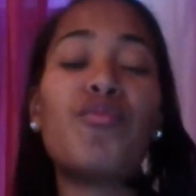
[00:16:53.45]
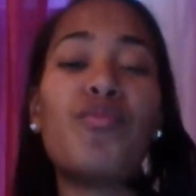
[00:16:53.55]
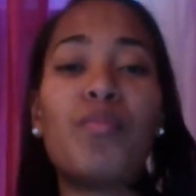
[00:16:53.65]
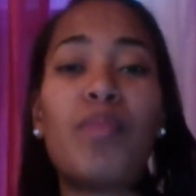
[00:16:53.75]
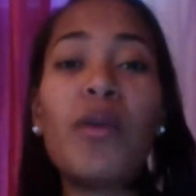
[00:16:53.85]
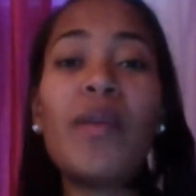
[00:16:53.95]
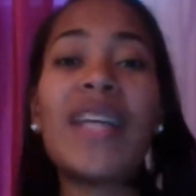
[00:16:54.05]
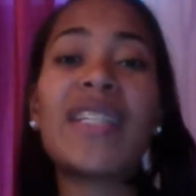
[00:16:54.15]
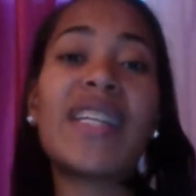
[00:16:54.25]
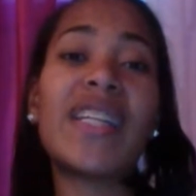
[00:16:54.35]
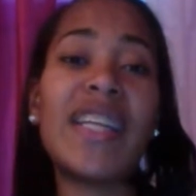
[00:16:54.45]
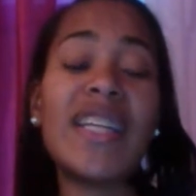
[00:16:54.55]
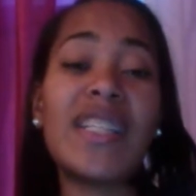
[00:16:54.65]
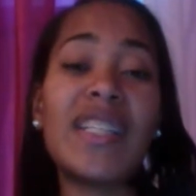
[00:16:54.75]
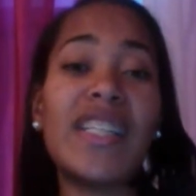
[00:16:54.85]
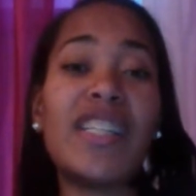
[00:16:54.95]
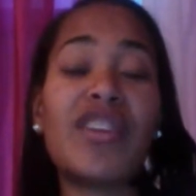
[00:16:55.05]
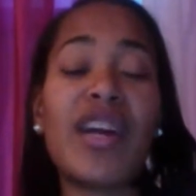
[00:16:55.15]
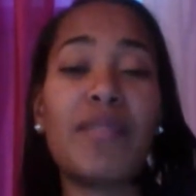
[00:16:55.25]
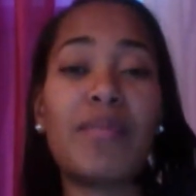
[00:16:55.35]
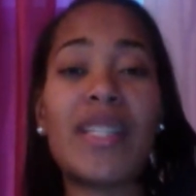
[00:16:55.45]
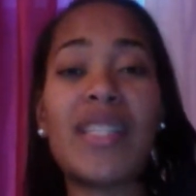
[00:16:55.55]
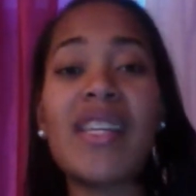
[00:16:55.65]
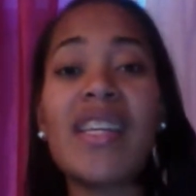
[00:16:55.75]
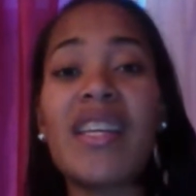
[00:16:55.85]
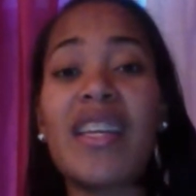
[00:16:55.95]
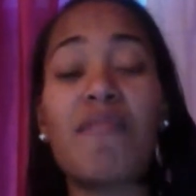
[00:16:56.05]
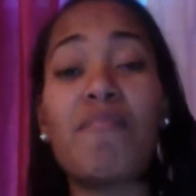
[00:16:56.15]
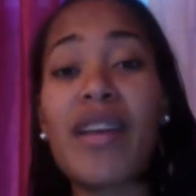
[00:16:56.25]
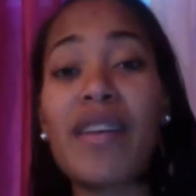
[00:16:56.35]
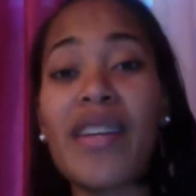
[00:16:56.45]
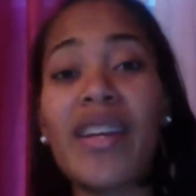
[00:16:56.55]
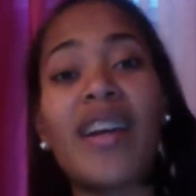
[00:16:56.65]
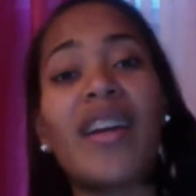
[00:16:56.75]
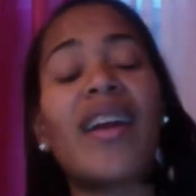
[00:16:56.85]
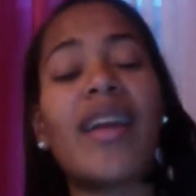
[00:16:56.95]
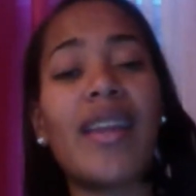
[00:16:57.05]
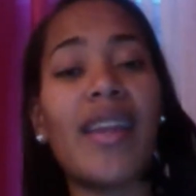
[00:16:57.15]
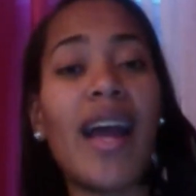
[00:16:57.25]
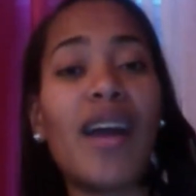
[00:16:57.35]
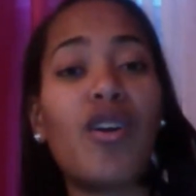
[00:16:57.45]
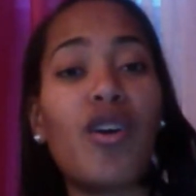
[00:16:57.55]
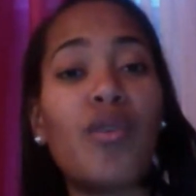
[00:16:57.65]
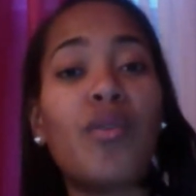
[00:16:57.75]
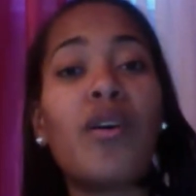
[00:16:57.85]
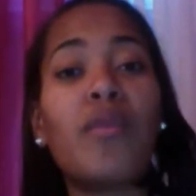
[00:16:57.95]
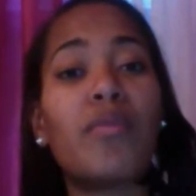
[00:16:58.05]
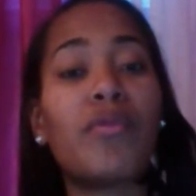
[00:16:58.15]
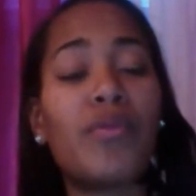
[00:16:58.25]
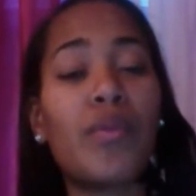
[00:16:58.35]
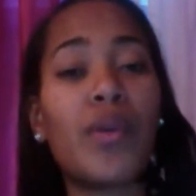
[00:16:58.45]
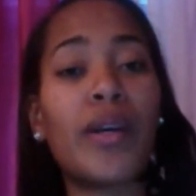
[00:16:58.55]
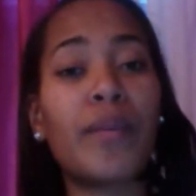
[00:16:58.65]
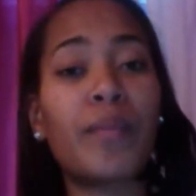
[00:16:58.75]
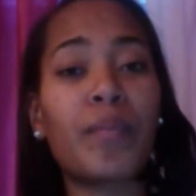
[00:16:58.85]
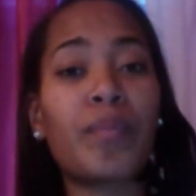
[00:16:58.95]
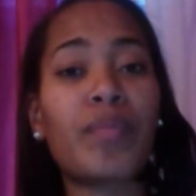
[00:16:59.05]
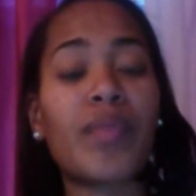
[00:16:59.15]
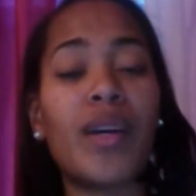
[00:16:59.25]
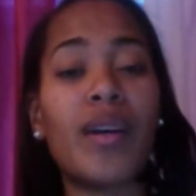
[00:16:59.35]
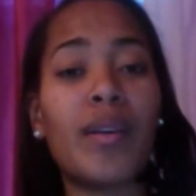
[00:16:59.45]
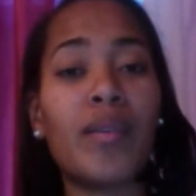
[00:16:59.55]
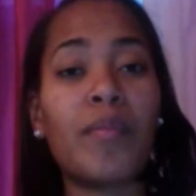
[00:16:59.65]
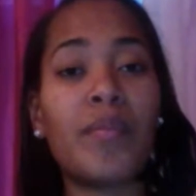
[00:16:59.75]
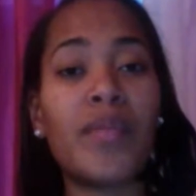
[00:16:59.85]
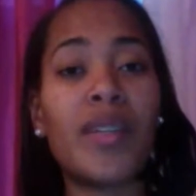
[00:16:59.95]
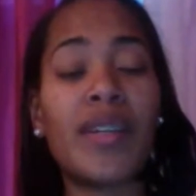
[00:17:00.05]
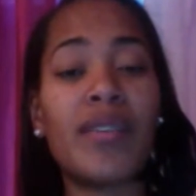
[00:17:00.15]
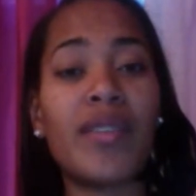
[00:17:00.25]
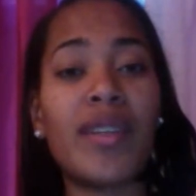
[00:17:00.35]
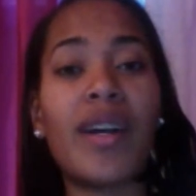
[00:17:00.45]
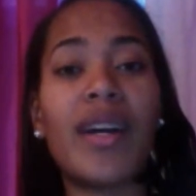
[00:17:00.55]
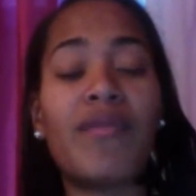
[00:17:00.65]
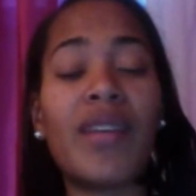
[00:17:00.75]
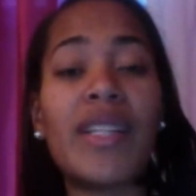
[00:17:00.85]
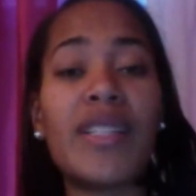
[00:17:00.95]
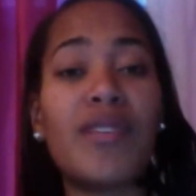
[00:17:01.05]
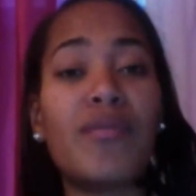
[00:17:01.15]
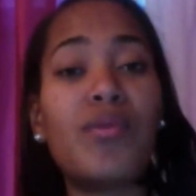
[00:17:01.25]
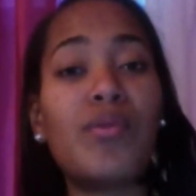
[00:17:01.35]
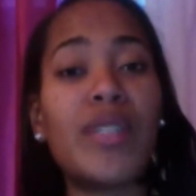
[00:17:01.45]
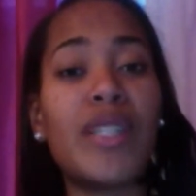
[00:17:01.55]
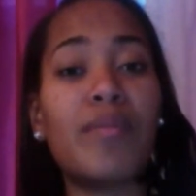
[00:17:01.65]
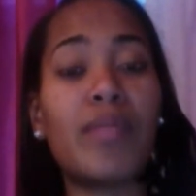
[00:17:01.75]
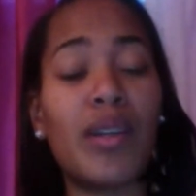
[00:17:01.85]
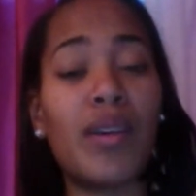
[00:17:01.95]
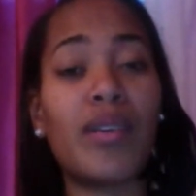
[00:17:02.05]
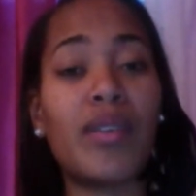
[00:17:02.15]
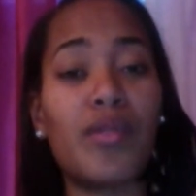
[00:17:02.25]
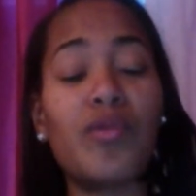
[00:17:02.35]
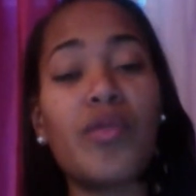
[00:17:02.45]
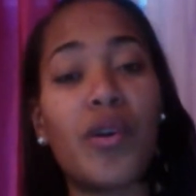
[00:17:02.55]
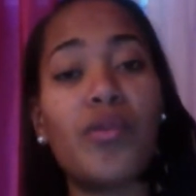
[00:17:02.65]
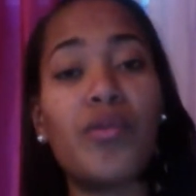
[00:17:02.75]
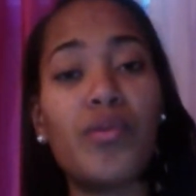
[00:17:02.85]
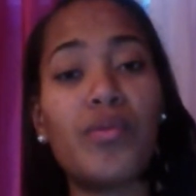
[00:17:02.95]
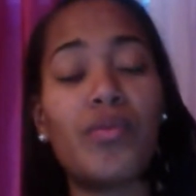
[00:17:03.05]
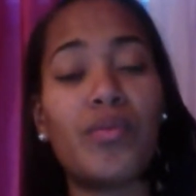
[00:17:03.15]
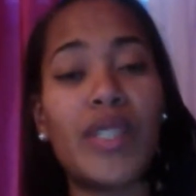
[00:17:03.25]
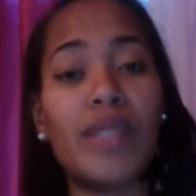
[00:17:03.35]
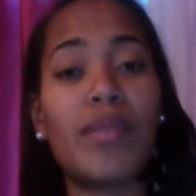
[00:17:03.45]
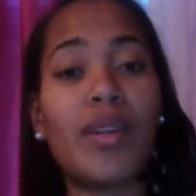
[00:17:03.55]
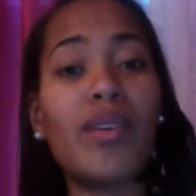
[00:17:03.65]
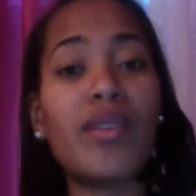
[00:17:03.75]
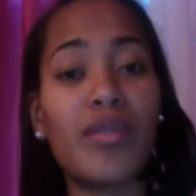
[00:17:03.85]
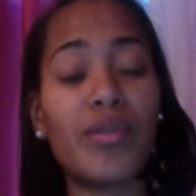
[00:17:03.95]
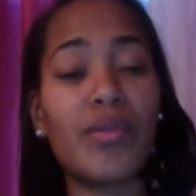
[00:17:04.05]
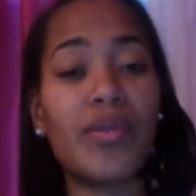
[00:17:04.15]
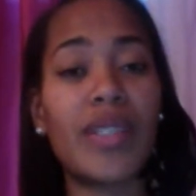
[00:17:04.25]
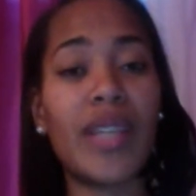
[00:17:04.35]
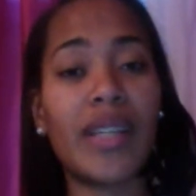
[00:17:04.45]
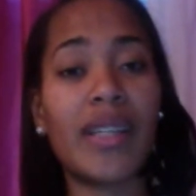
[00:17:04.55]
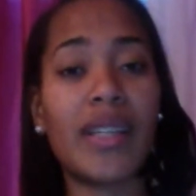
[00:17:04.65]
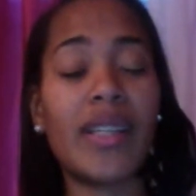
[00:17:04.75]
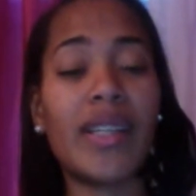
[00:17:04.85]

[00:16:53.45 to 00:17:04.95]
Boaz could have easily tried to be sneaky and marry her and not go before the relative who she belonged to technically